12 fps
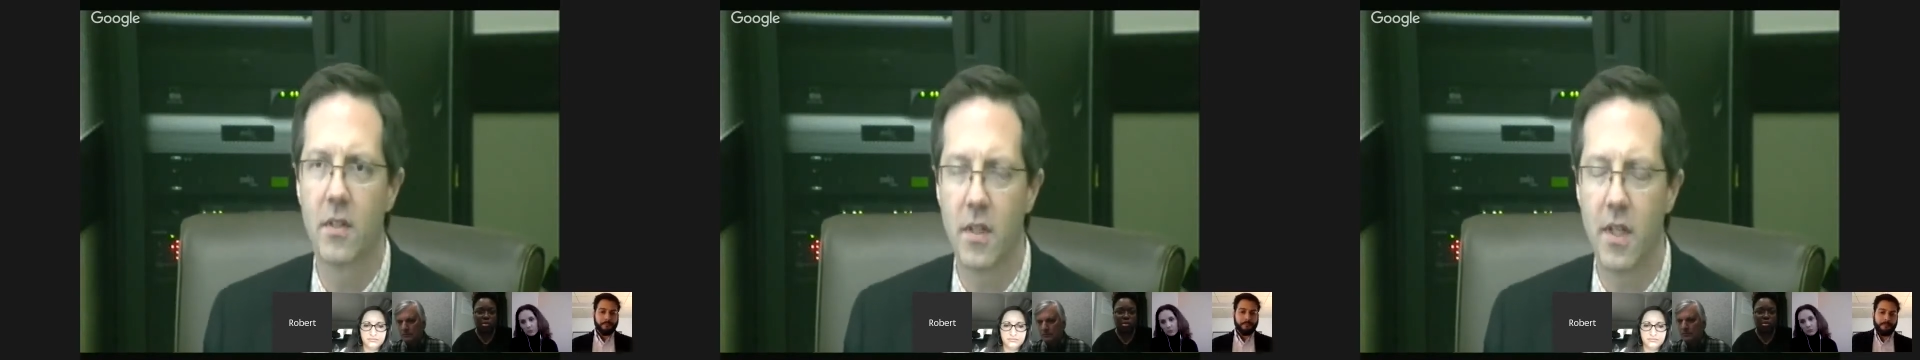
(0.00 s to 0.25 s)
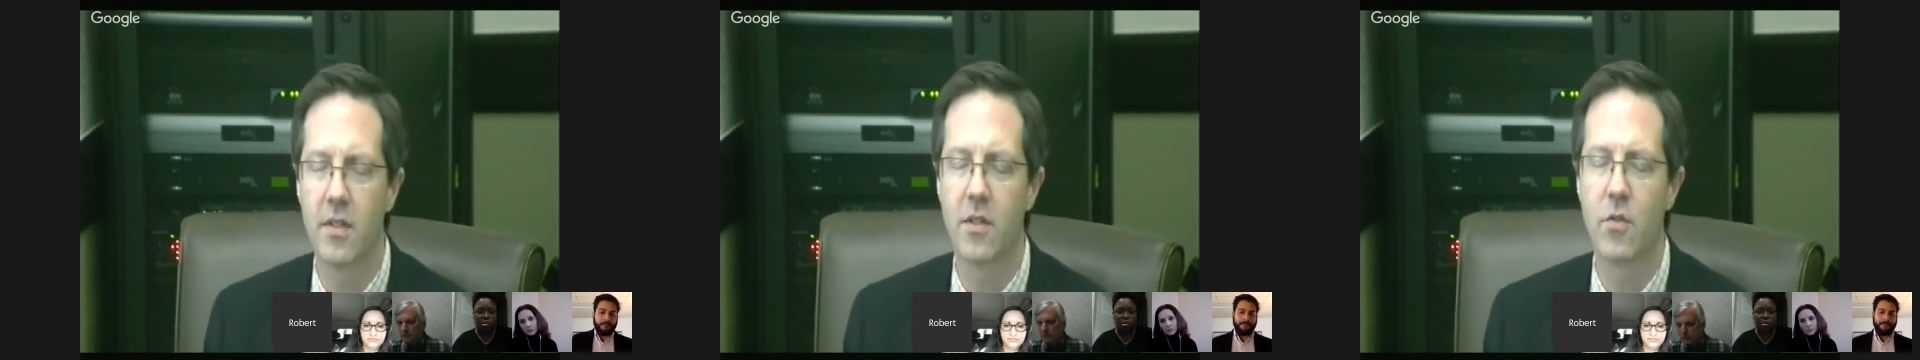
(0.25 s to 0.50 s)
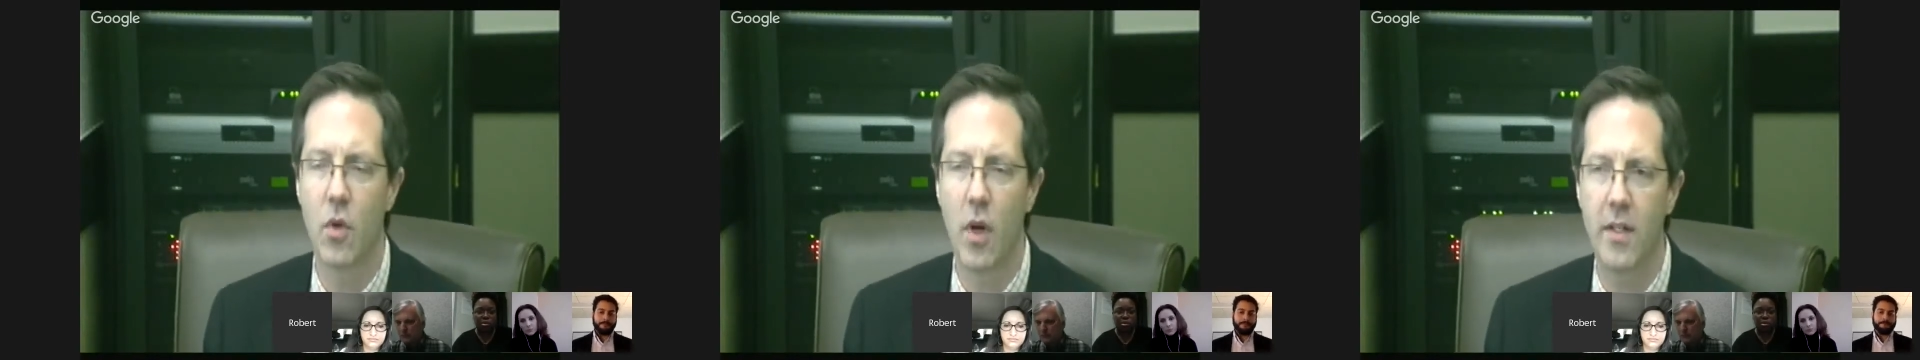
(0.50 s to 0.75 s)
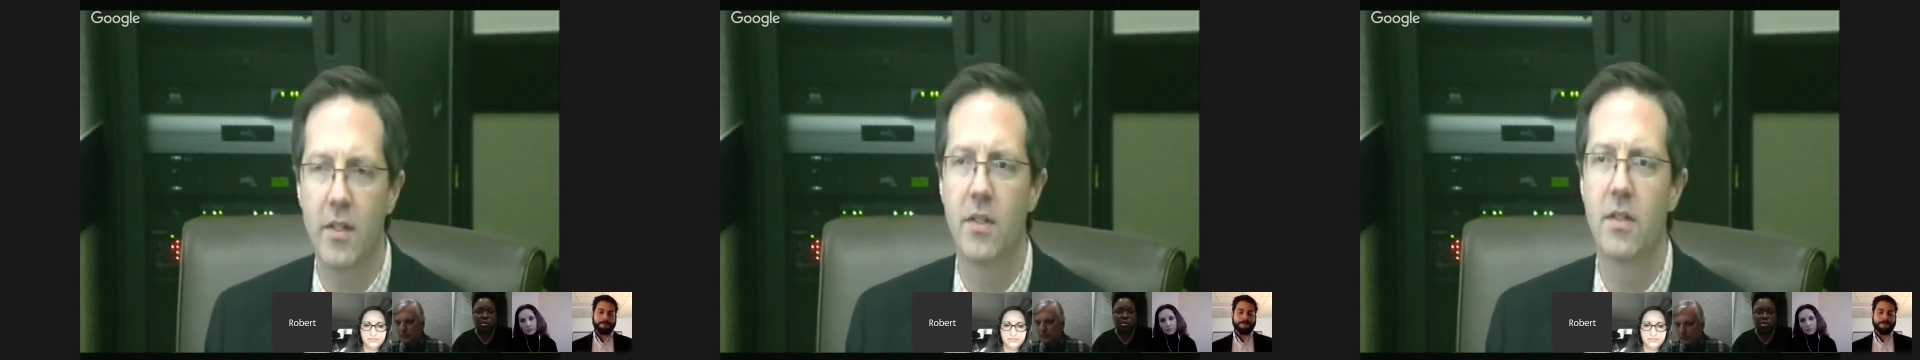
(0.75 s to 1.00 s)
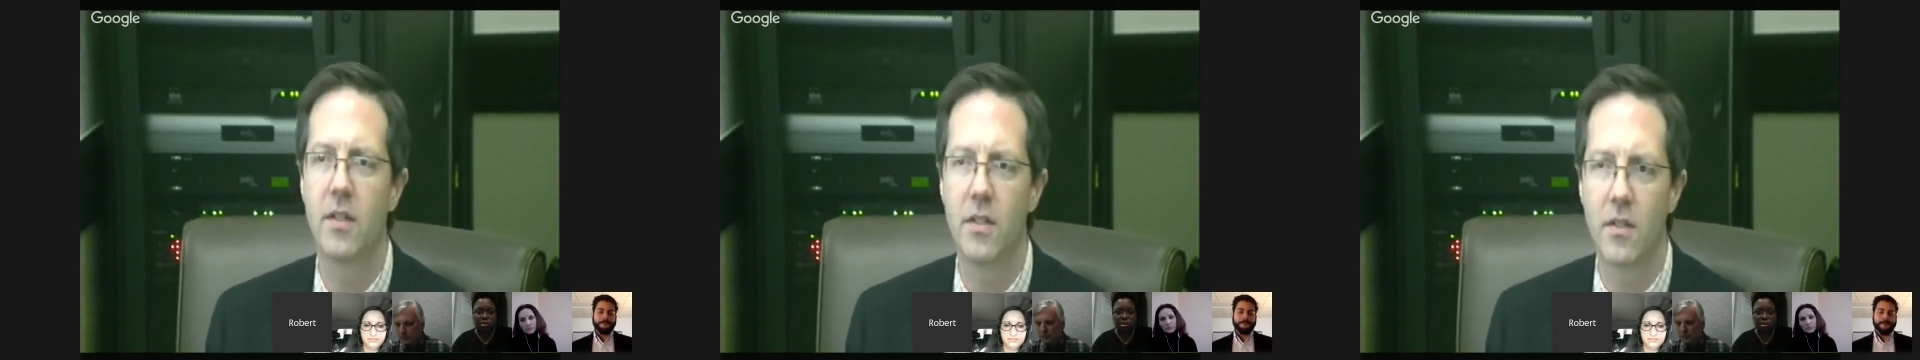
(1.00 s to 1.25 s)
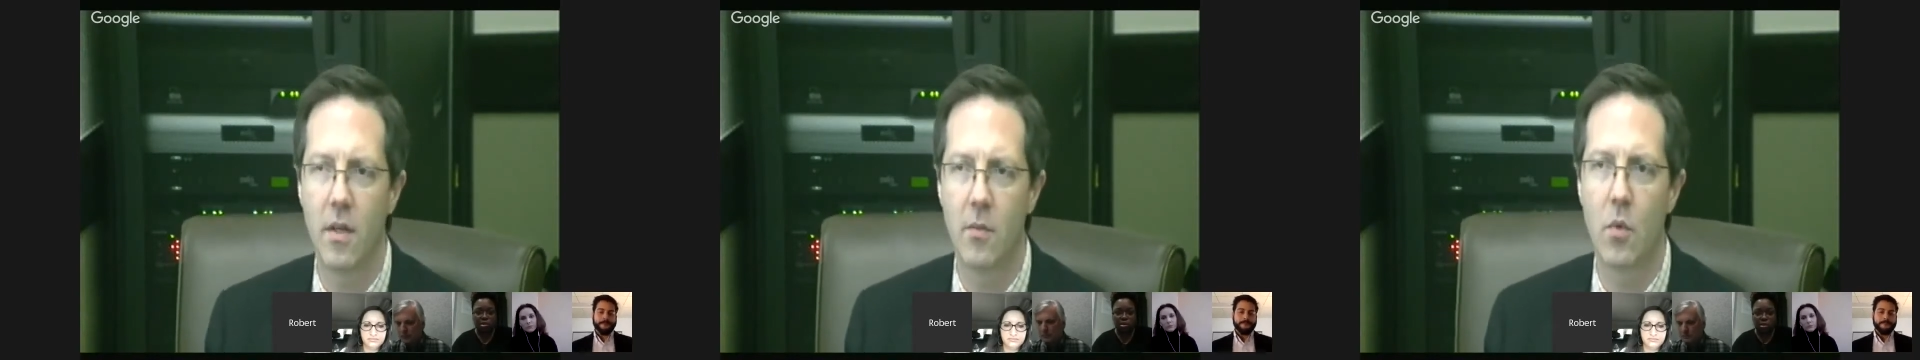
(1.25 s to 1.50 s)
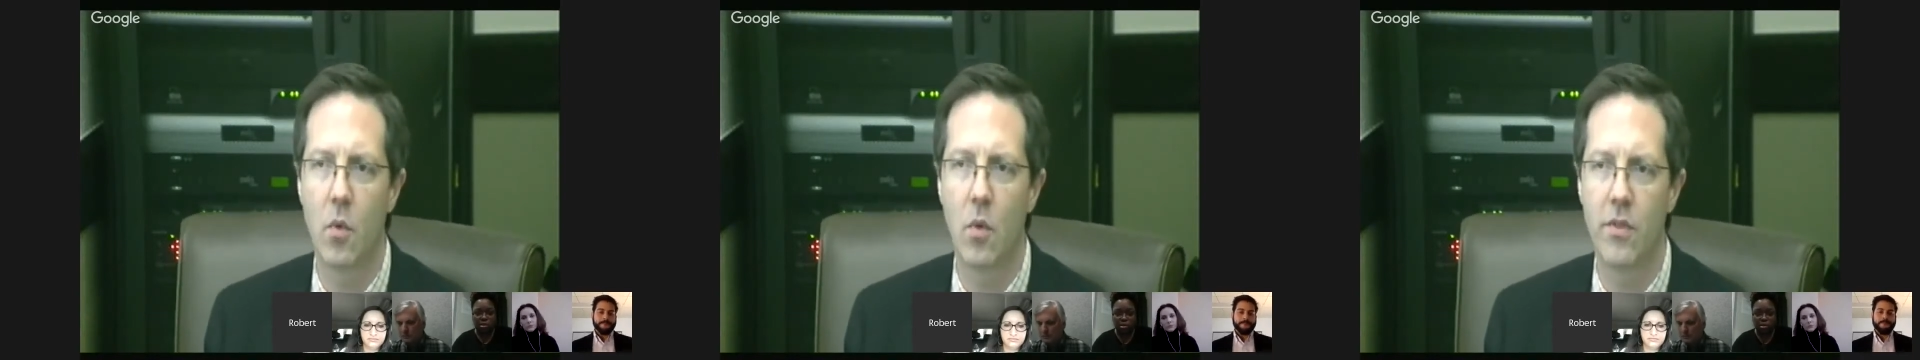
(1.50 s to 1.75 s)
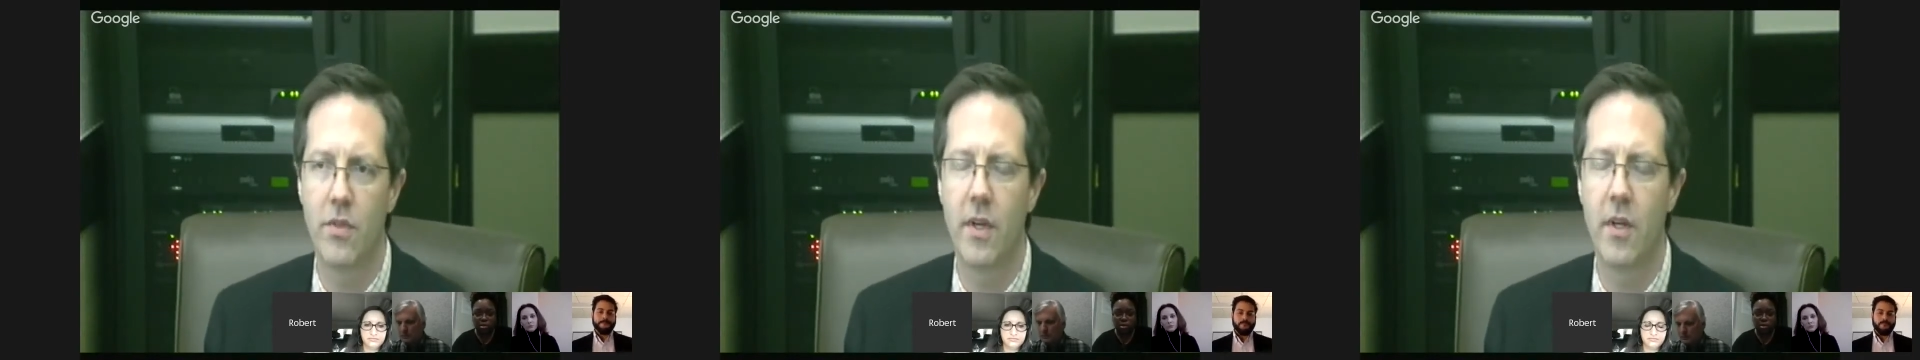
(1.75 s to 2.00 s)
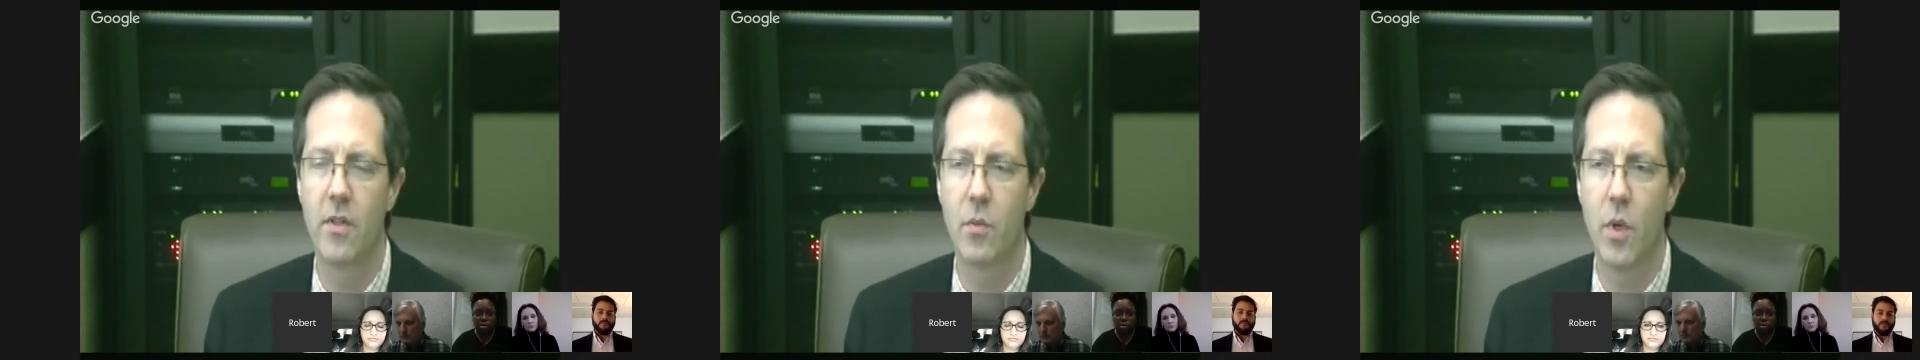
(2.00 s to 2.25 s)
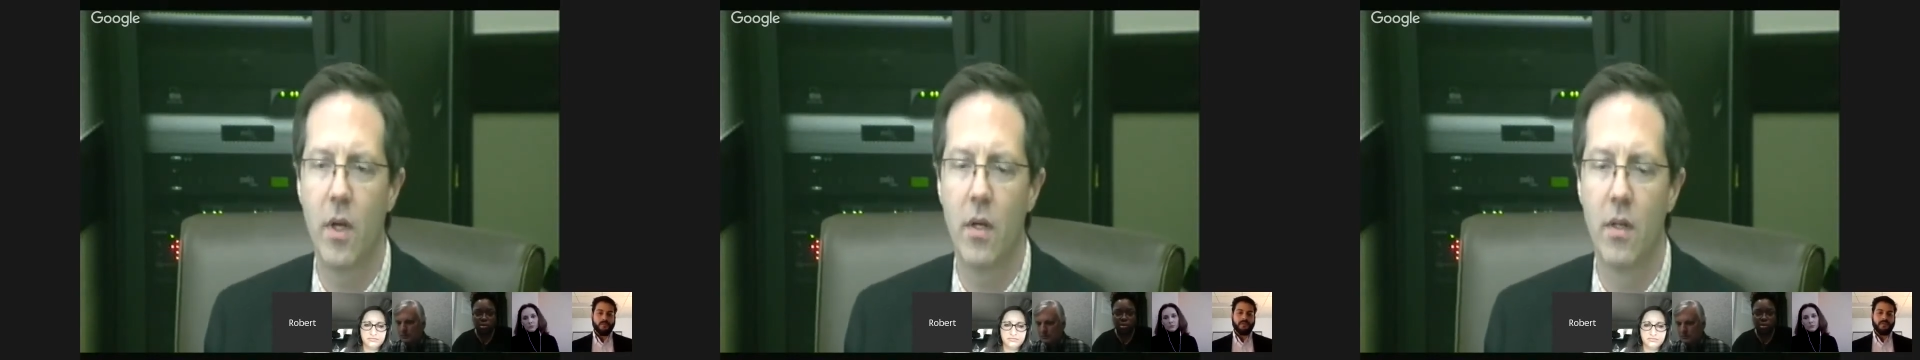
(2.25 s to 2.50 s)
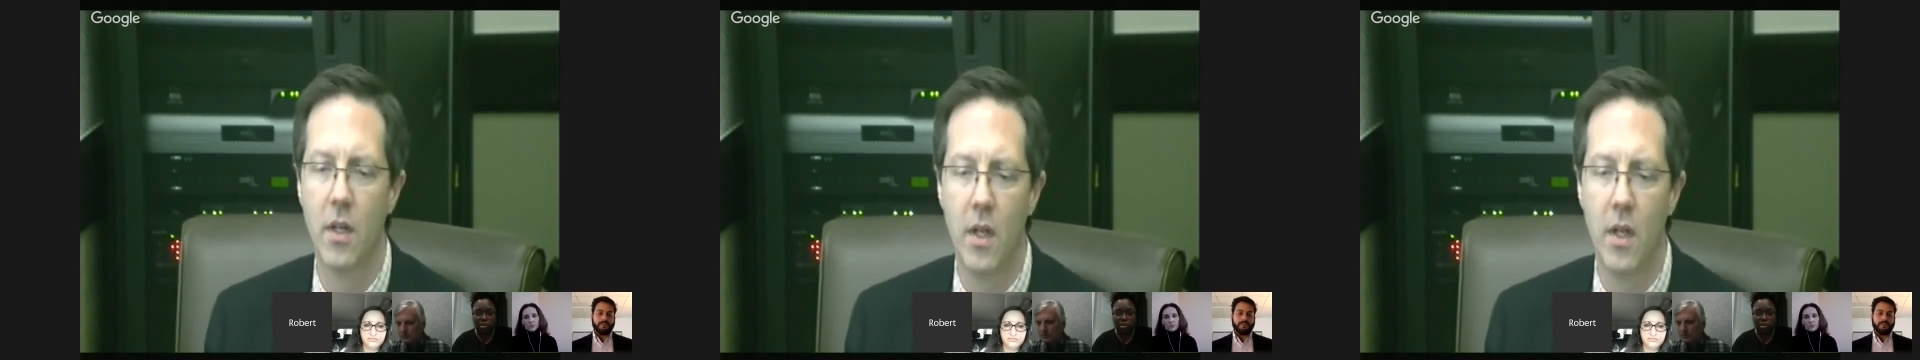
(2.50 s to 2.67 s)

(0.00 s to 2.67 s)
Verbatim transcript: as a crisis in some quarters there as well.